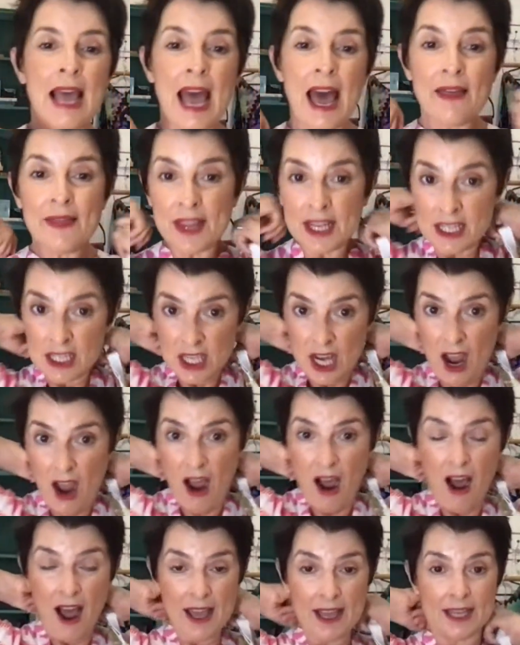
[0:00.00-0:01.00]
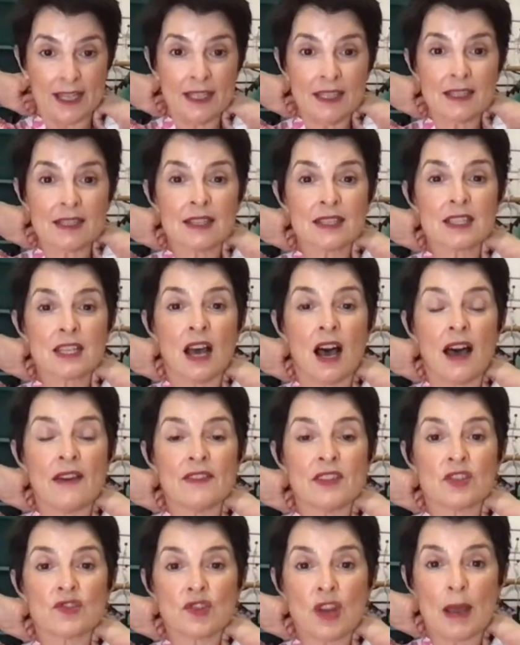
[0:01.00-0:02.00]
and then tie the
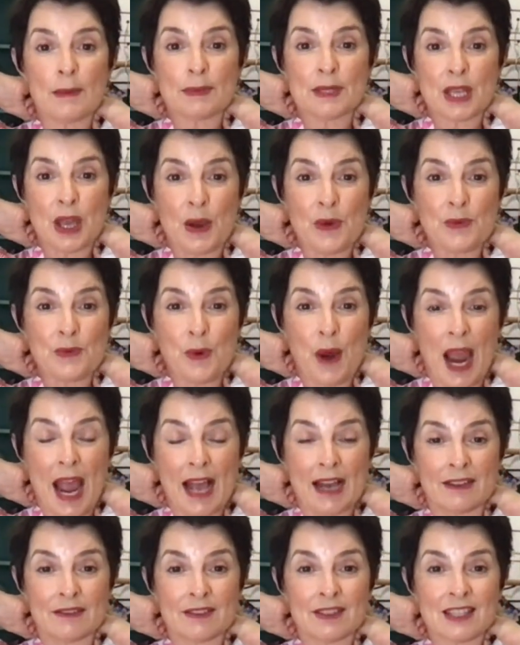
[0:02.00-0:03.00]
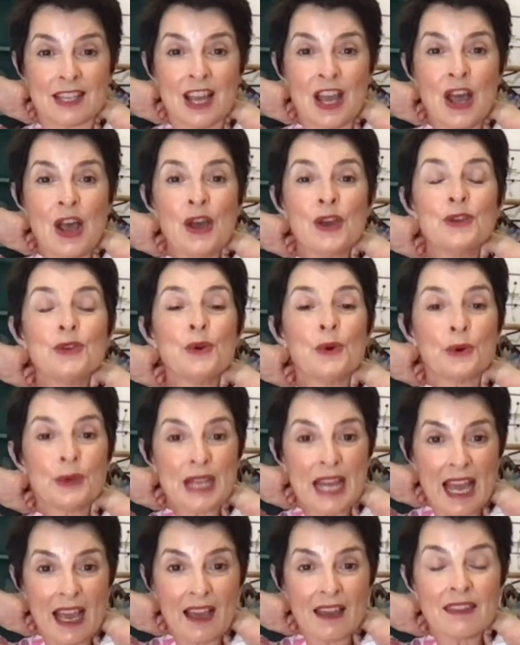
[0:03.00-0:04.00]
straps around your
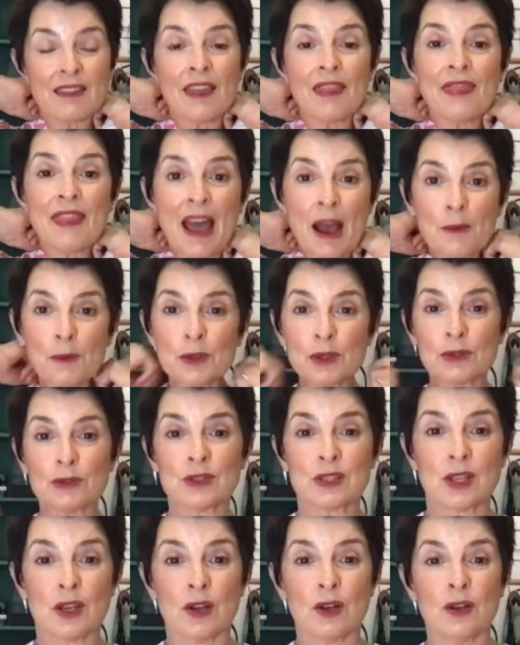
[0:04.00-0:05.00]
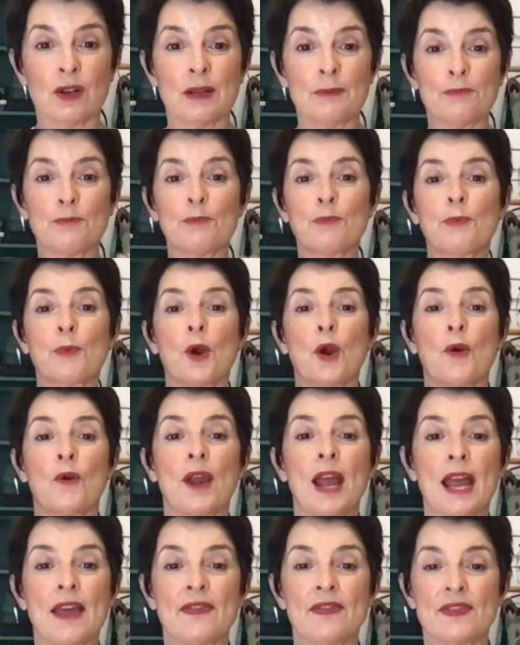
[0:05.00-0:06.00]
neck, then that would also
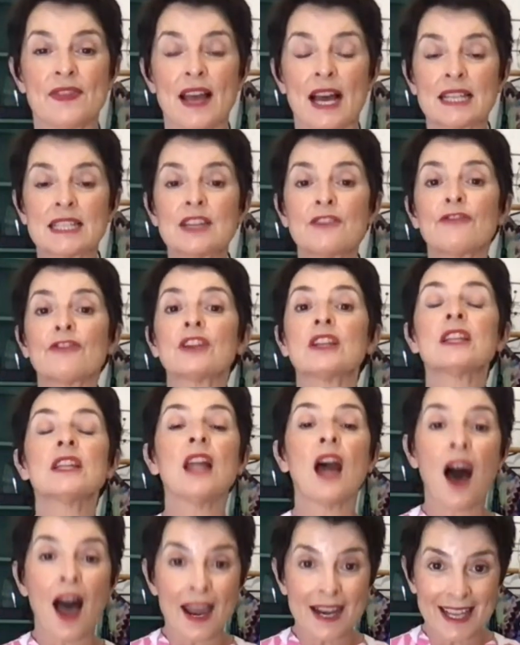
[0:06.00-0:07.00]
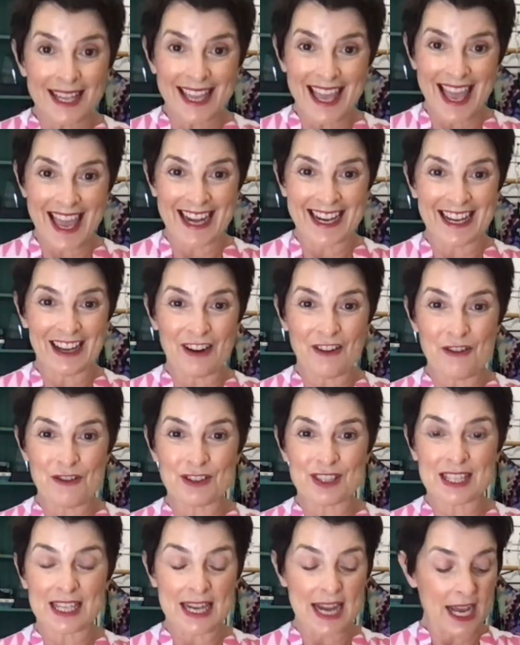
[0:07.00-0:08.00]
create a different line again
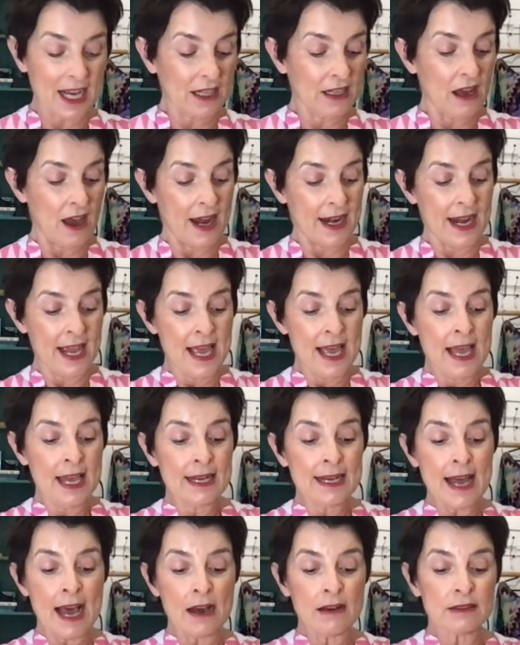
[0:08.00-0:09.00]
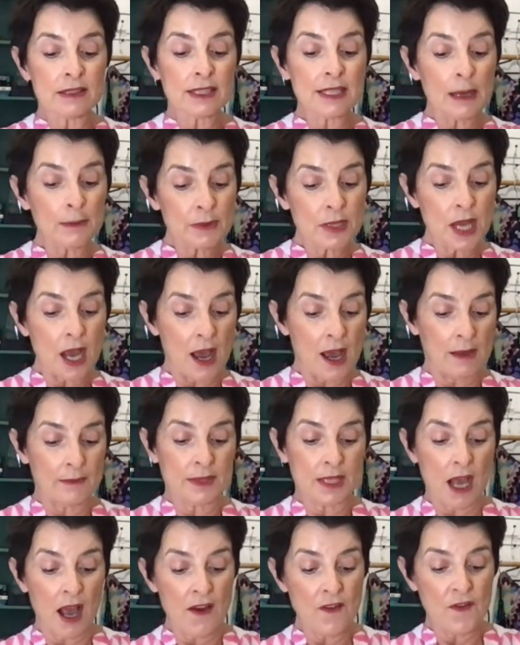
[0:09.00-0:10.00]
across the neckline. Now, sometimes
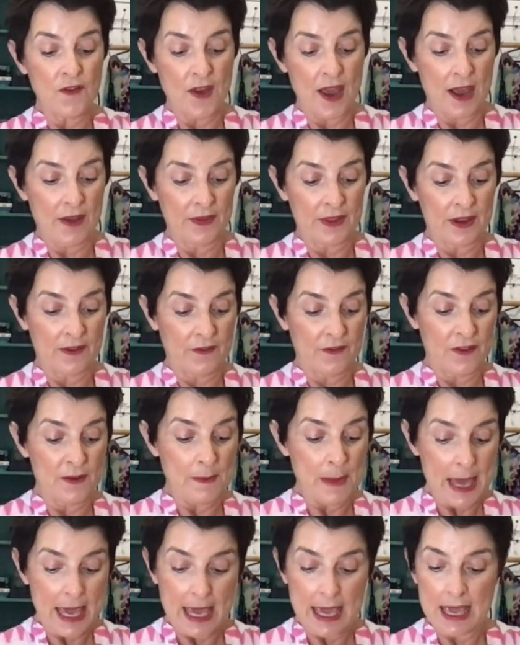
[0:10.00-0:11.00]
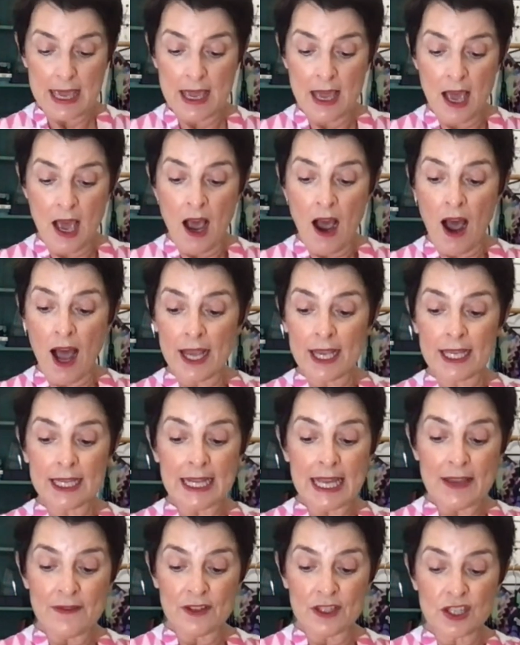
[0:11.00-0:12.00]
I've found that for me, I can
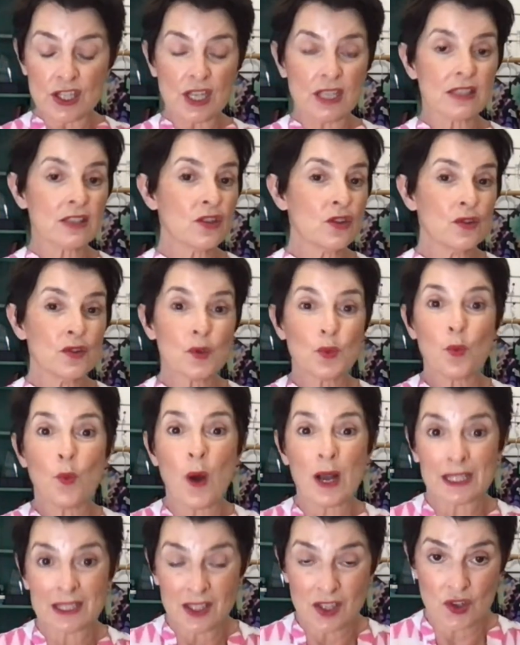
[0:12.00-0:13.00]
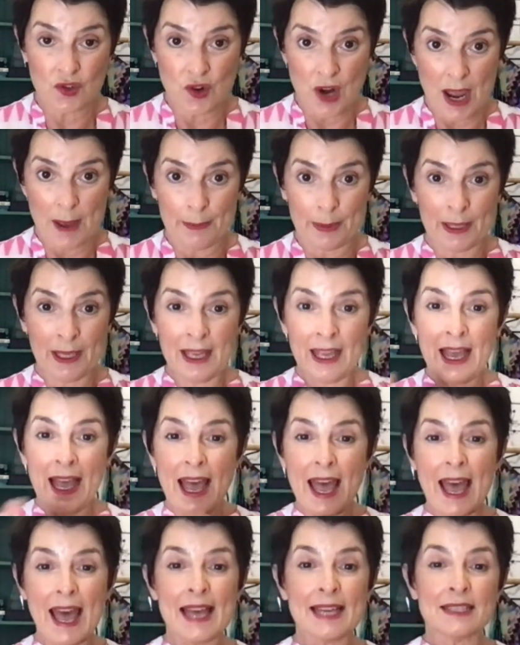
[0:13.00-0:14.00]
even just use one strap
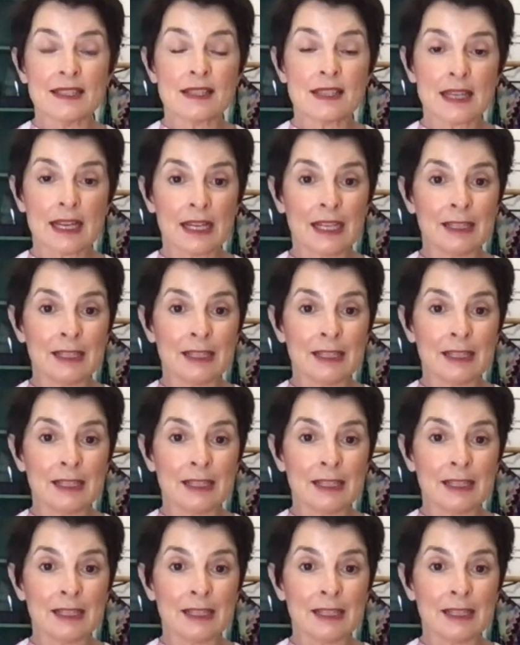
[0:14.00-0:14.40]
and